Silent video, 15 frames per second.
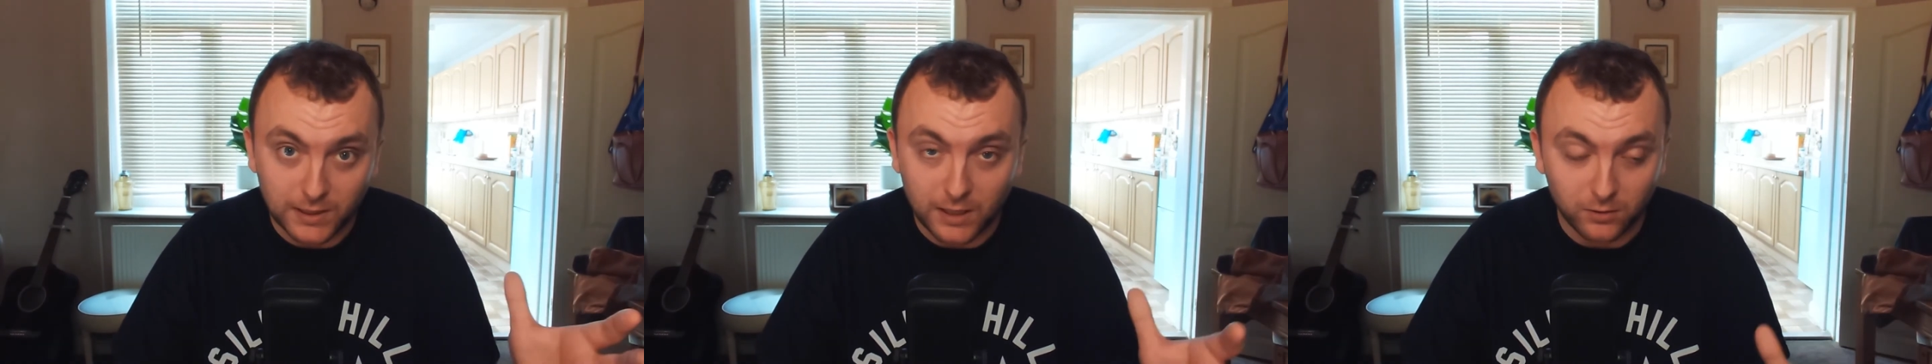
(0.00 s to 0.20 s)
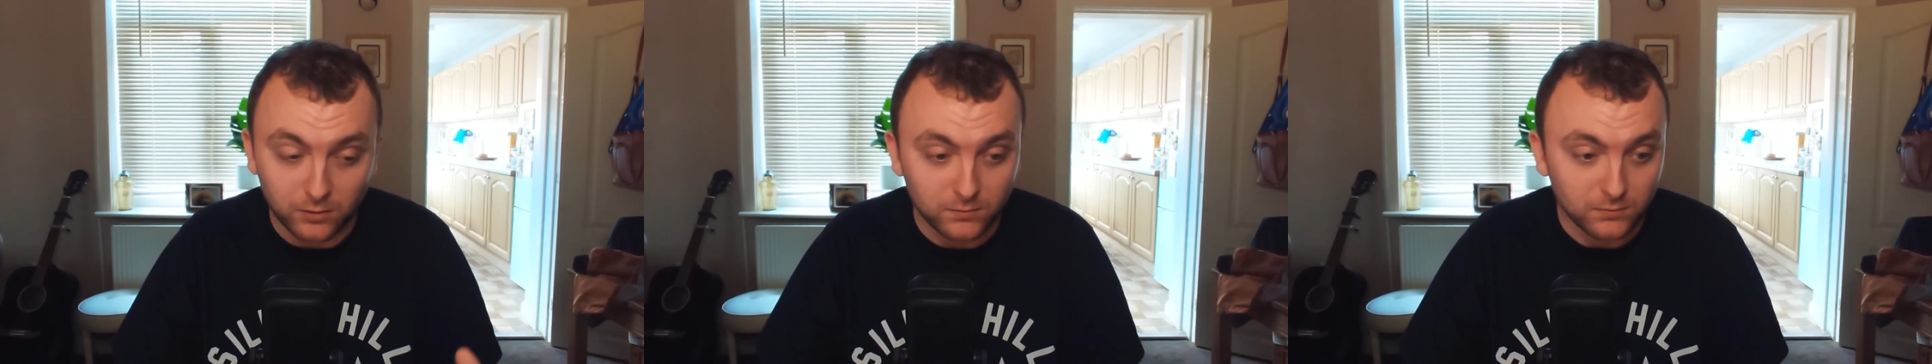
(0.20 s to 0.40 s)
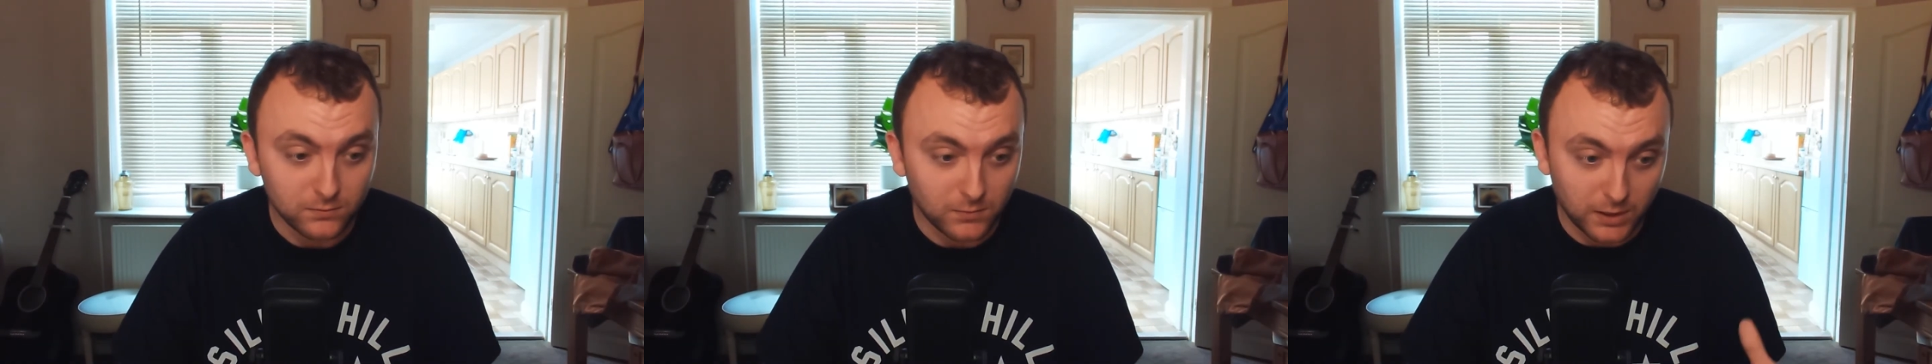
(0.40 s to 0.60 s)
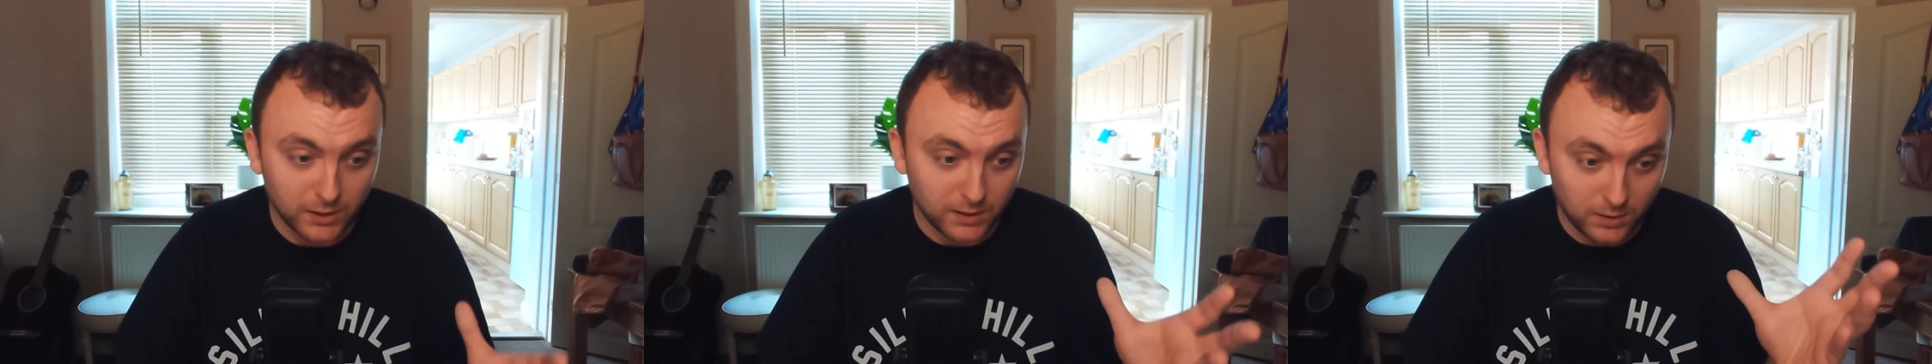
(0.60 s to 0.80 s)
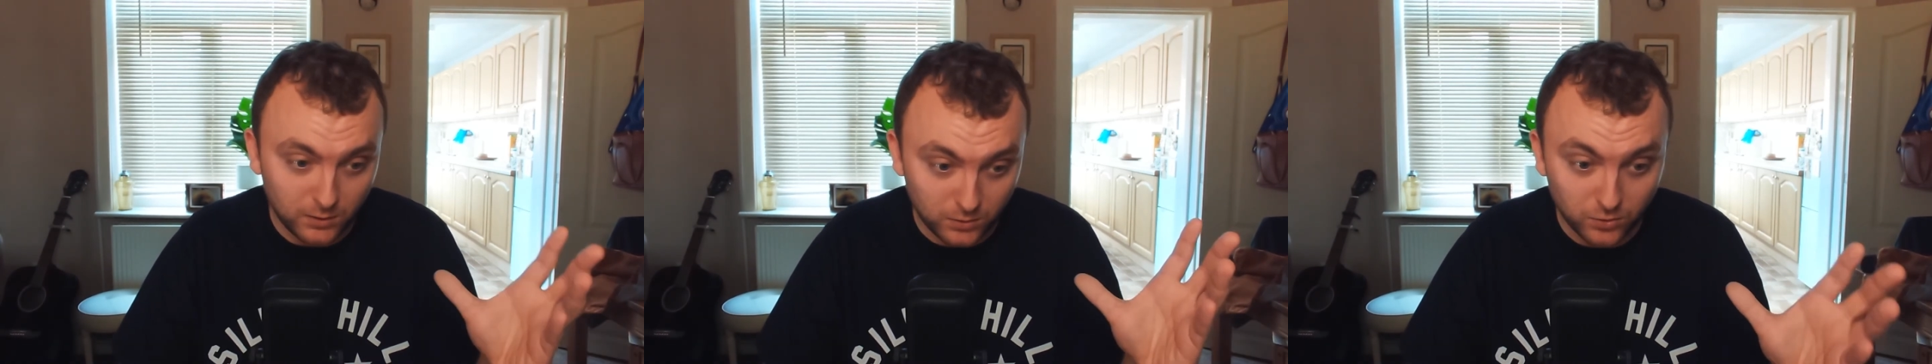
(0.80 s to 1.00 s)
out
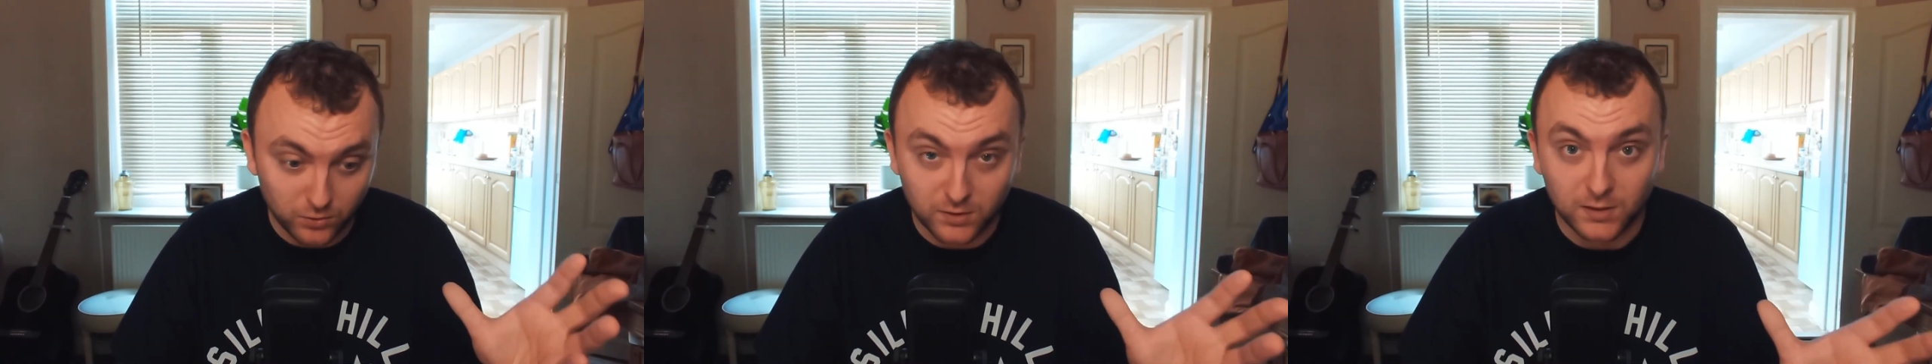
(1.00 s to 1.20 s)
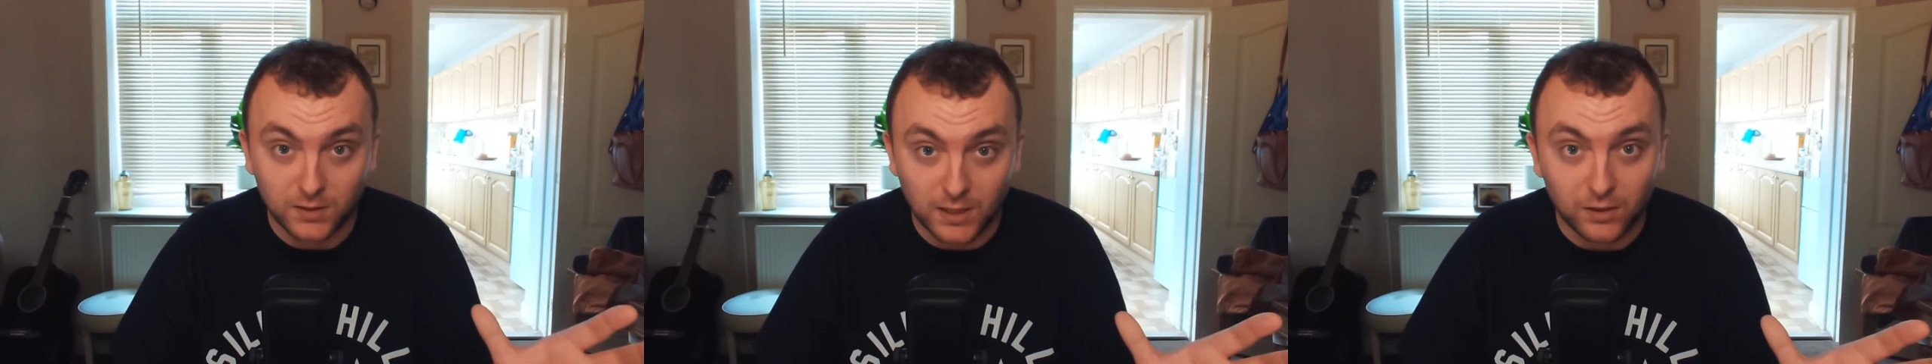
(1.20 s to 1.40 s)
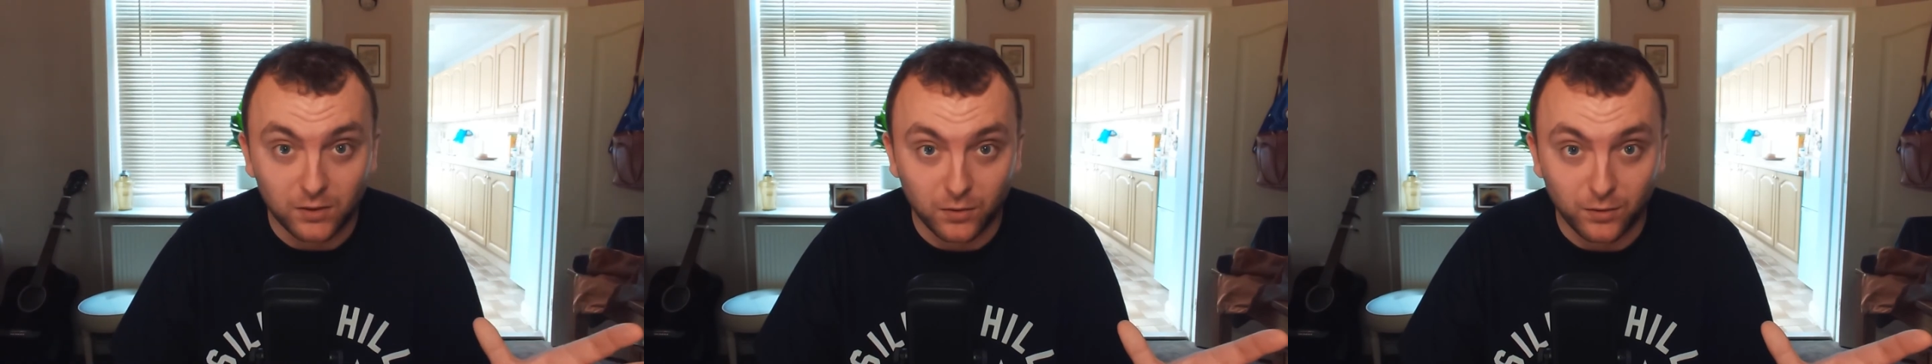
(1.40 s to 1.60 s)
like he does in the end of the